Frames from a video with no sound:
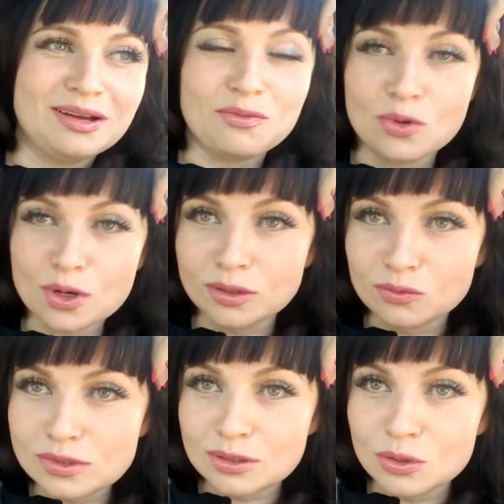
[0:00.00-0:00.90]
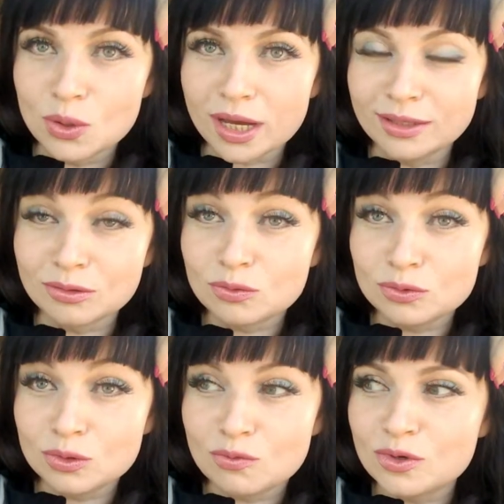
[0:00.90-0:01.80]
walking with a dog, I
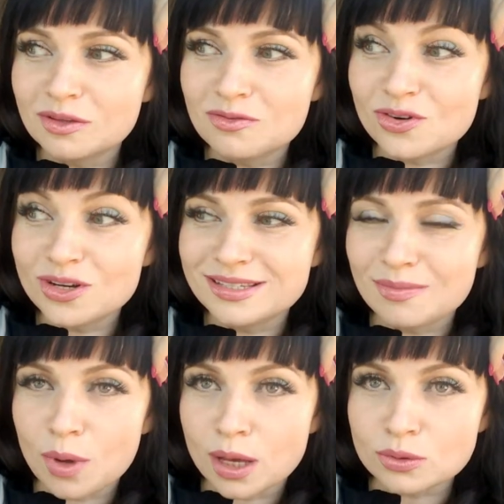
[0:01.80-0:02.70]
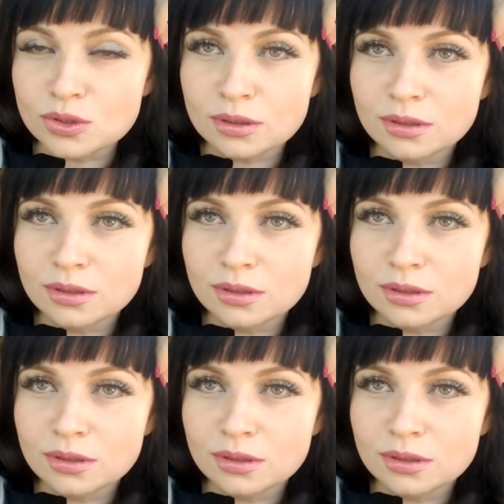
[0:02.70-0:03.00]
don't don't want to freak them out.